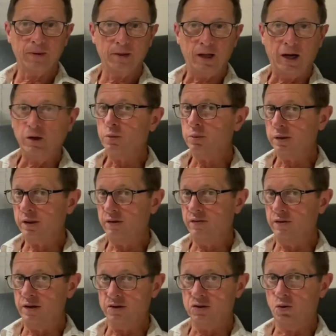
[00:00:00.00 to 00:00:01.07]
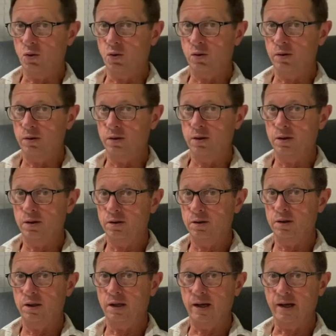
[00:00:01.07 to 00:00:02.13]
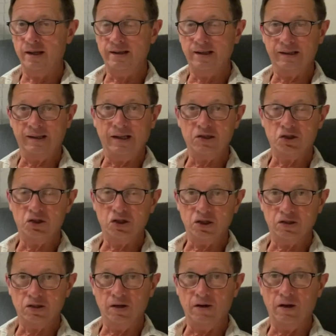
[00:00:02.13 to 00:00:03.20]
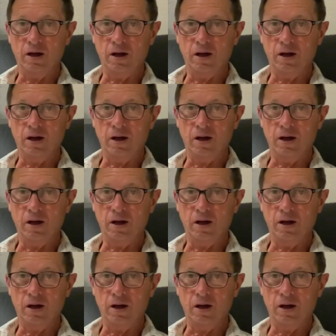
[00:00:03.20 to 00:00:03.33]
I don't believe in the soul. I think that's just a,